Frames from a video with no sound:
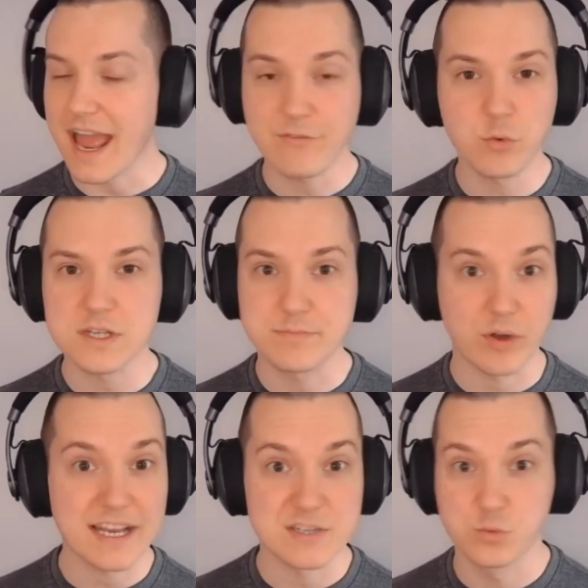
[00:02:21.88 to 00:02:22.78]
Everyone's
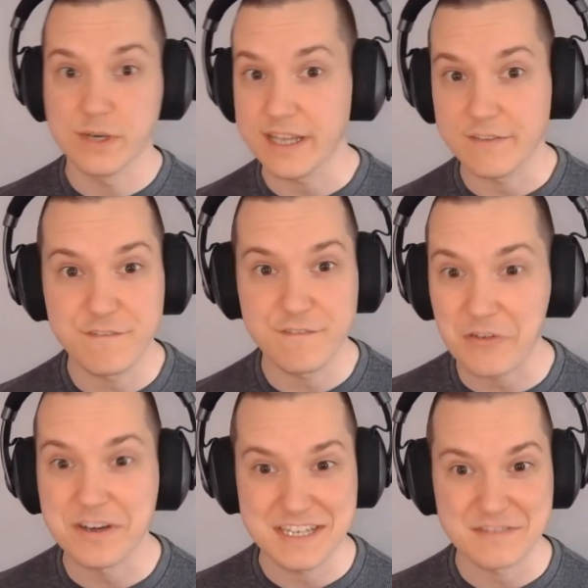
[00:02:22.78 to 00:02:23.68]
brain is really
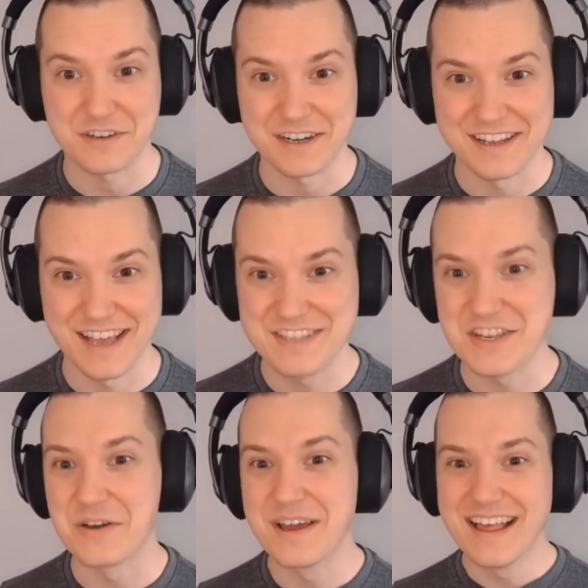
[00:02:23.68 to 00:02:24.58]
very different. And
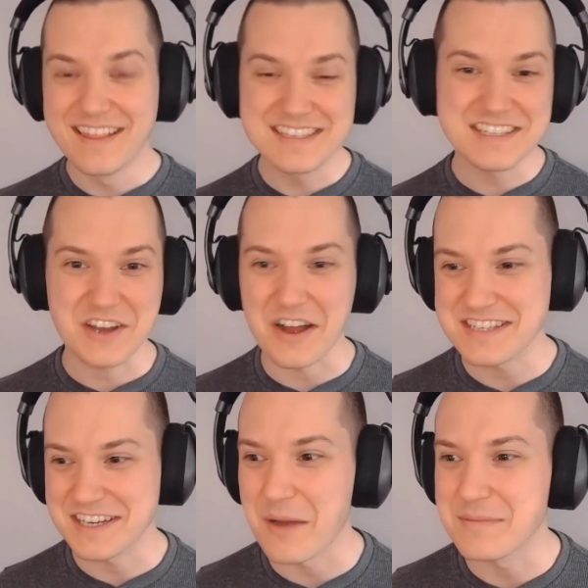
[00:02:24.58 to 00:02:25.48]
so this is a
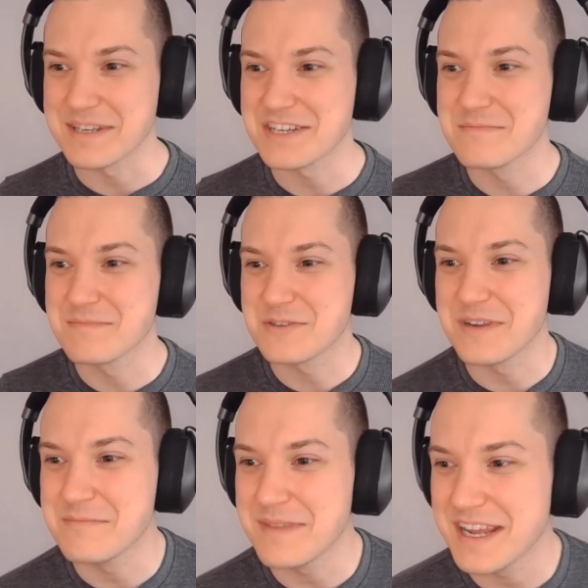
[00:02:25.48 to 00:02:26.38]
constant competition between
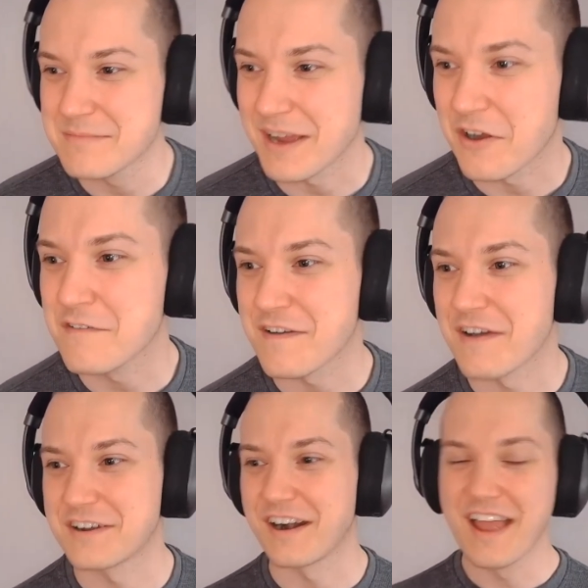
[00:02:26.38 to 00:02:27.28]
me and my
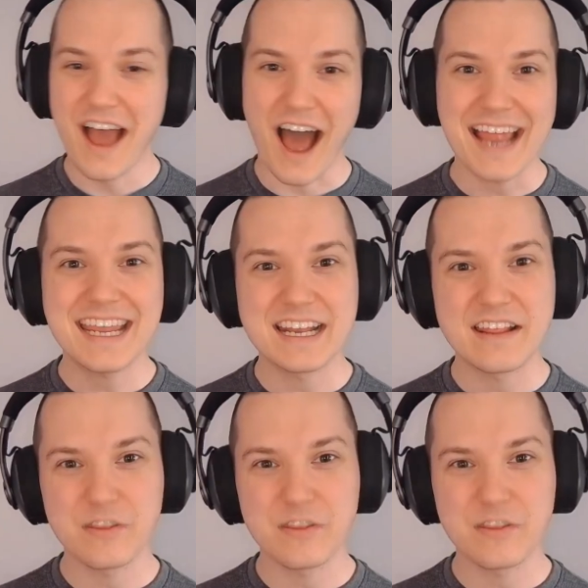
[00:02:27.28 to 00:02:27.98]
co-founder. I get in the